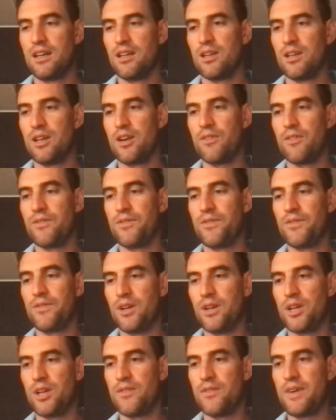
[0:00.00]
A lot
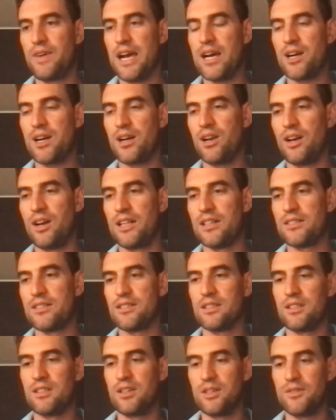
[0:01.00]
of our clients
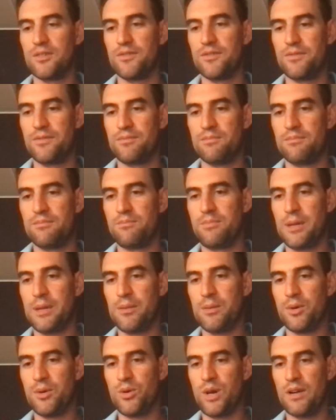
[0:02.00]
and a lot of
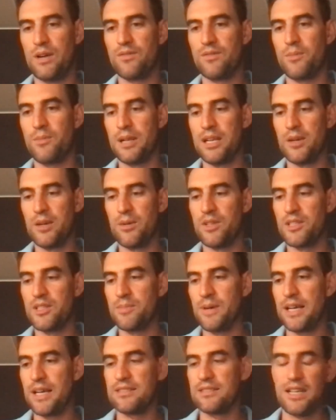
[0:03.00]
people who are unfamiliar with the
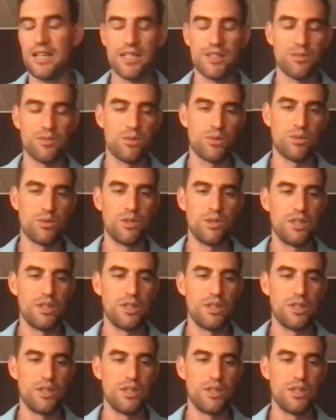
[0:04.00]
space ask, well,